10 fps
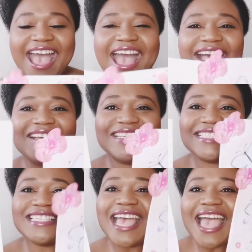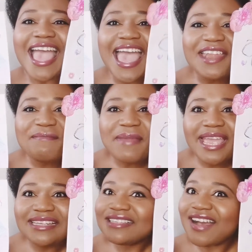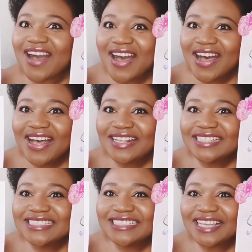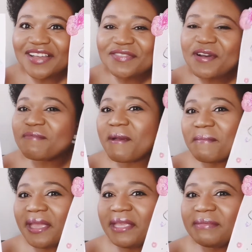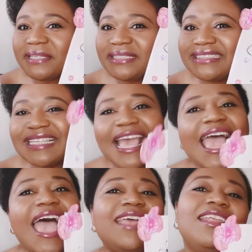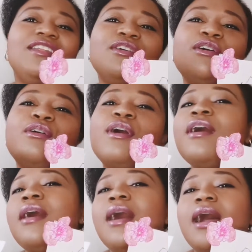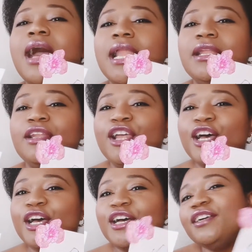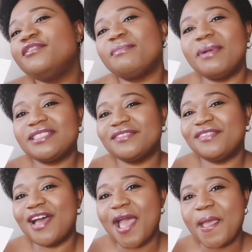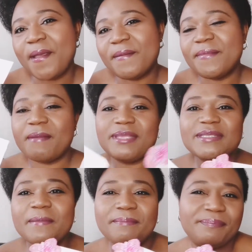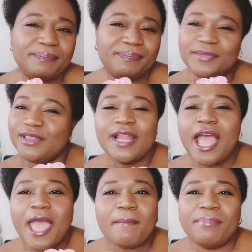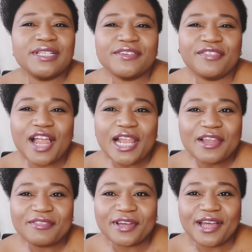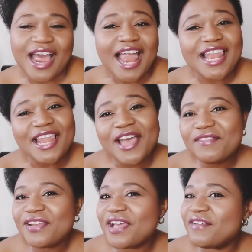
I get these handmade cards for my babies, and they know I love butterfly. Mommy's a butterfly lover. I love